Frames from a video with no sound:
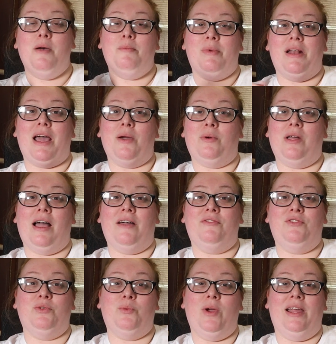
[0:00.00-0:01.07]
but I will have
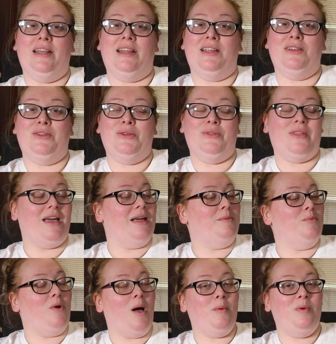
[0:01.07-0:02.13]
to wait and do that
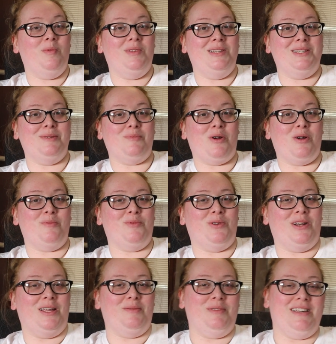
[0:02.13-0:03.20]
probably tomorrow
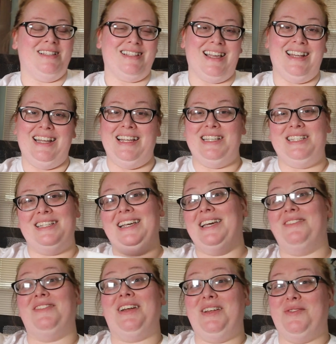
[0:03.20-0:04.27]
morning because I need to
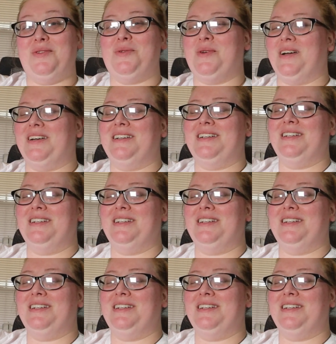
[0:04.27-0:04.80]
get ready for work.